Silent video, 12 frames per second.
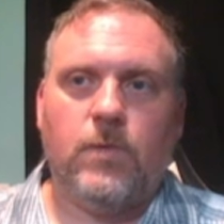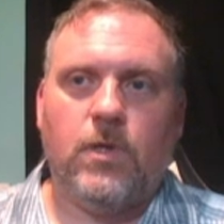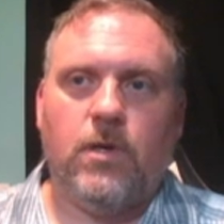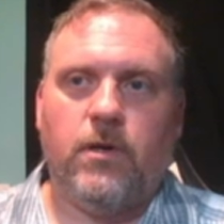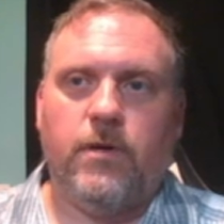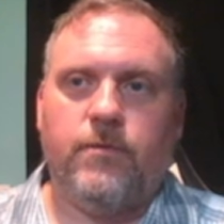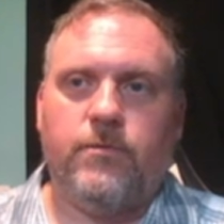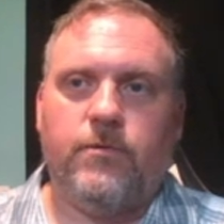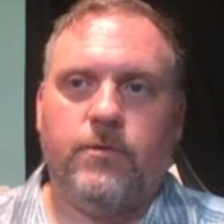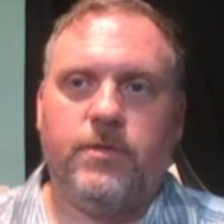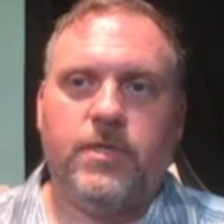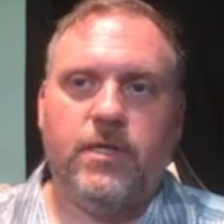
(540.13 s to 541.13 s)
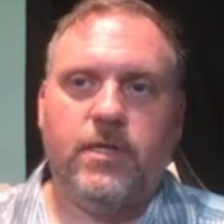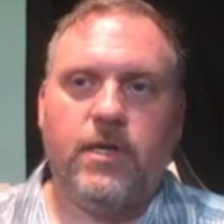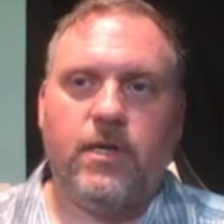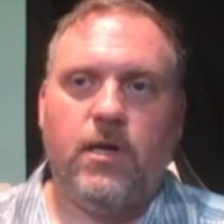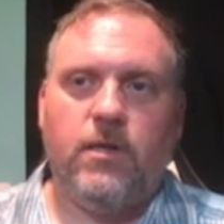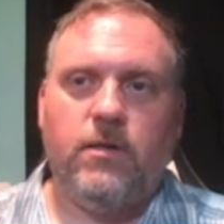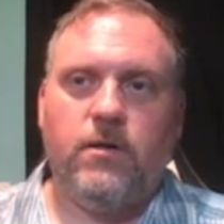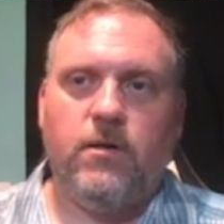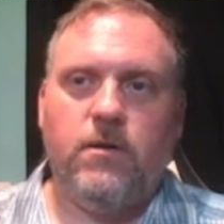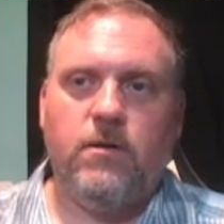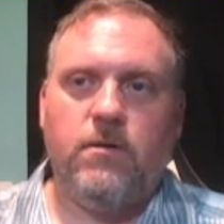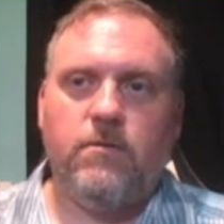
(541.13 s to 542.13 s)
Alright, so we'll take that
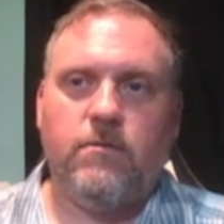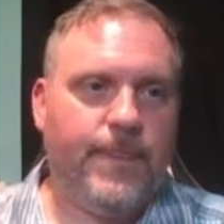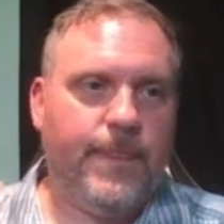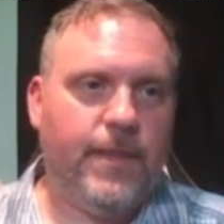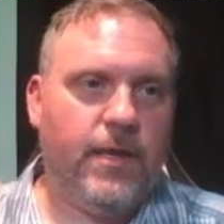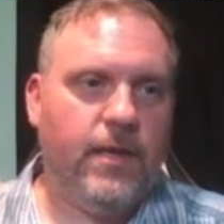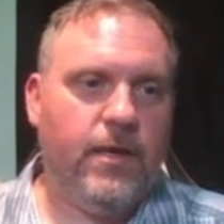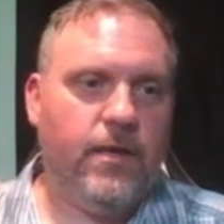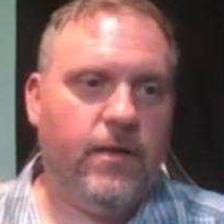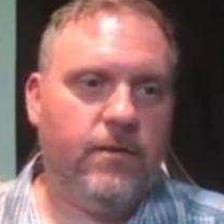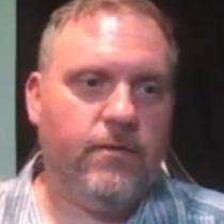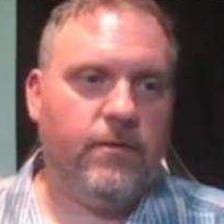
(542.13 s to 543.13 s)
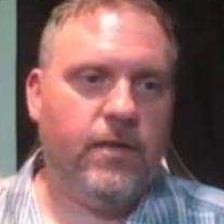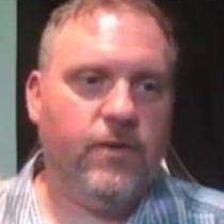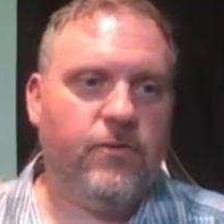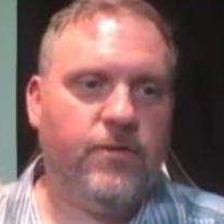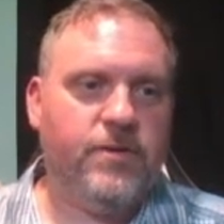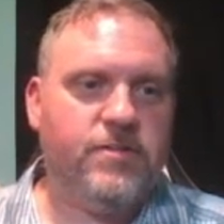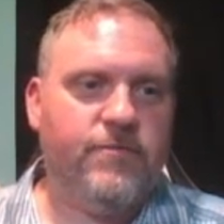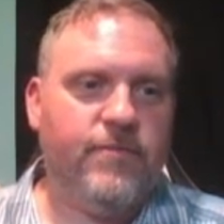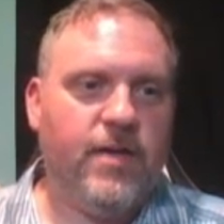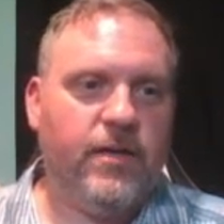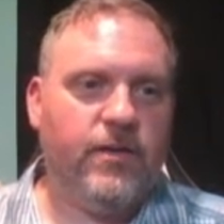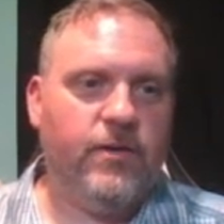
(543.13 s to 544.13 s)
color and increase the
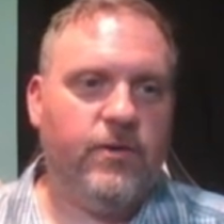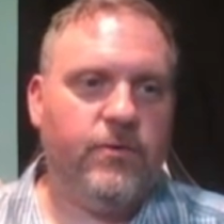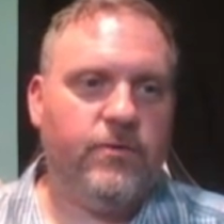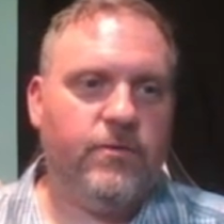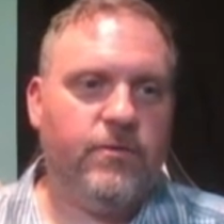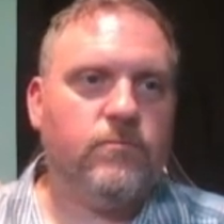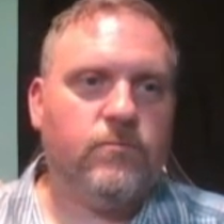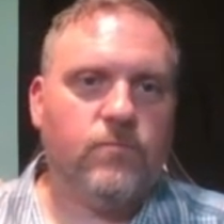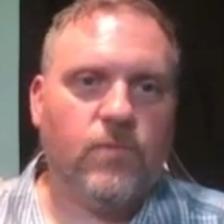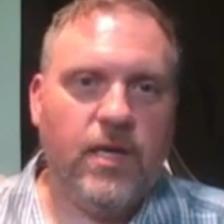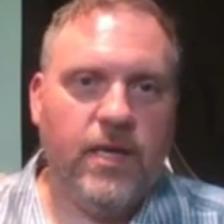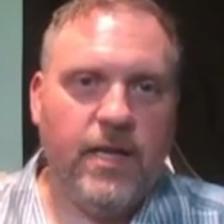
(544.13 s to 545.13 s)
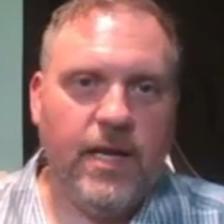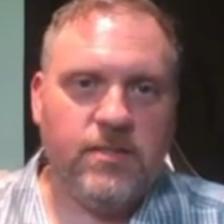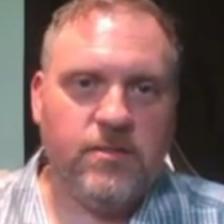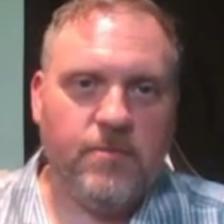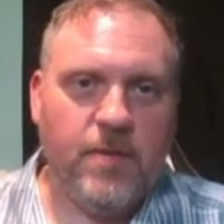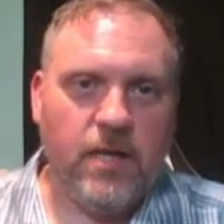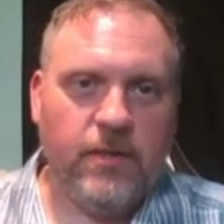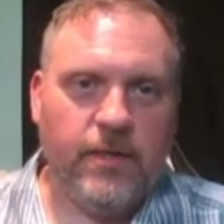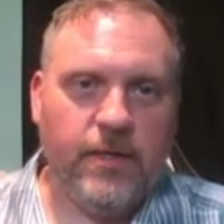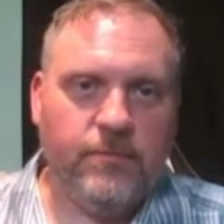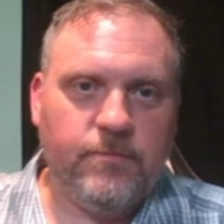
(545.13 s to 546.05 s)
value and add some highlight.